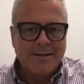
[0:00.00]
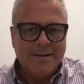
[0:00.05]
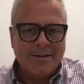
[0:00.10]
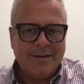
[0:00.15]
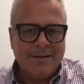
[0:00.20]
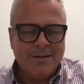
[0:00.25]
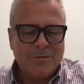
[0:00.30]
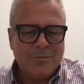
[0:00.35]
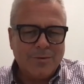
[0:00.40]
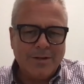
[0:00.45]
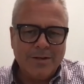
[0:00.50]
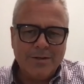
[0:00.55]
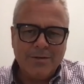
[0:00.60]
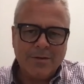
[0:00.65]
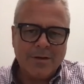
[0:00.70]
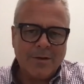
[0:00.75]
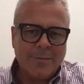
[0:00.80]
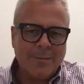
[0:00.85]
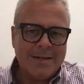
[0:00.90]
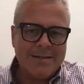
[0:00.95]
uh, it's really
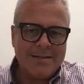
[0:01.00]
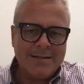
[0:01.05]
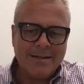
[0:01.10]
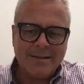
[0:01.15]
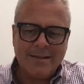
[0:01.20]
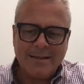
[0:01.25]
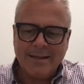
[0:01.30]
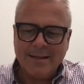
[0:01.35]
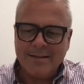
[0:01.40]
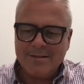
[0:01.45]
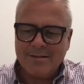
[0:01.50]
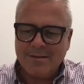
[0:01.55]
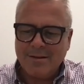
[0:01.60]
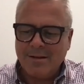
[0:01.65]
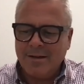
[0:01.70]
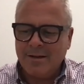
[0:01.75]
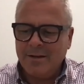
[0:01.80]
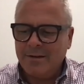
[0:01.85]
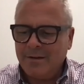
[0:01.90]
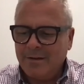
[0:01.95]
doing amazing things
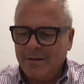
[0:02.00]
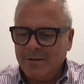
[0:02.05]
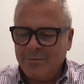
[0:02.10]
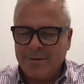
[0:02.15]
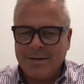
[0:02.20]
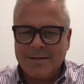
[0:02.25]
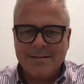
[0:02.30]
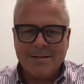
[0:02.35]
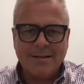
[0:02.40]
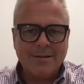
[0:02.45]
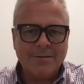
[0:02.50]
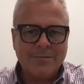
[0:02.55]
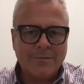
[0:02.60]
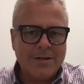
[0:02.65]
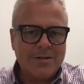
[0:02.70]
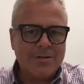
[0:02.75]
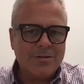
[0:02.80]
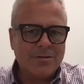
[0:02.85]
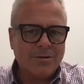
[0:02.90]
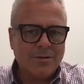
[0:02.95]
on addressing
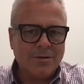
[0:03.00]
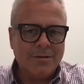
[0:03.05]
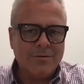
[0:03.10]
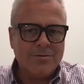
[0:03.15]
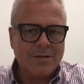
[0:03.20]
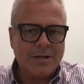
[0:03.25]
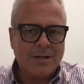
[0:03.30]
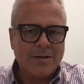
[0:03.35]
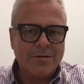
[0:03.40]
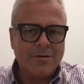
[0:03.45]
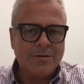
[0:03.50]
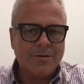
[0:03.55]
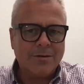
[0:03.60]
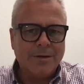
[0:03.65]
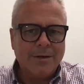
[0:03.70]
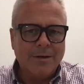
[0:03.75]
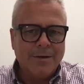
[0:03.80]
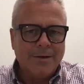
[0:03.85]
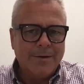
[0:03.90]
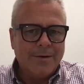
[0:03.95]
racial and gender
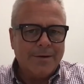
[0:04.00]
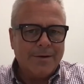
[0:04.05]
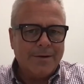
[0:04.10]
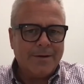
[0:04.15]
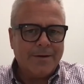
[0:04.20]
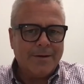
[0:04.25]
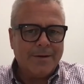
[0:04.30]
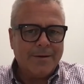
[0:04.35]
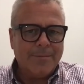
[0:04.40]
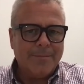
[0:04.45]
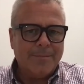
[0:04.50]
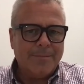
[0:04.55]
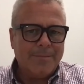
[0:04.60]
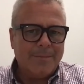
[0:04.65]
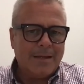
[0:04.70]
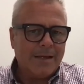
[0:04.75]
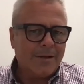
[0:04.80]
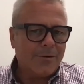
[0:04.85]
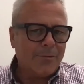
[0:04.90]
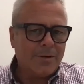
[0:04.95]
uh,
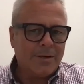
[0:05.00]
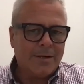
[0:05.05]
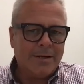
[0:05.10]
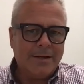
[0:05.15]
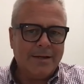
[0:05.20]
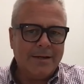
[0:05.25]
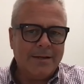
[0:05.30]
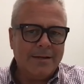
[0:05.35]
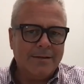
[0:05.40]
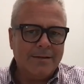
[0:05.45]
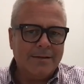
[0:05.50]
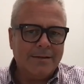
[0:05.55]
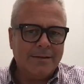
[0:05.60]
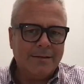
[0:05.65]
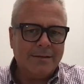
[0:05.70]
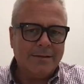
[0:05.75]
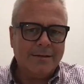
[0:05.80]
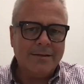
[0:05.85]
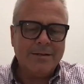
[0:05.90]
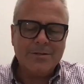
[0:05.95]
equity in
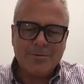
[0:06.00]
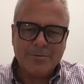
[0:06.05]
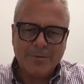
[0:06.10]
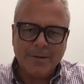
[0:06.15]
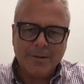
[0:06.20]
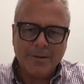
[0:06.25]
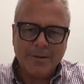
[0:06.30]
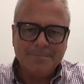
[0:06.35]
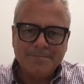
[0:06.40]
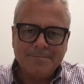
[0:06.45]
the industry.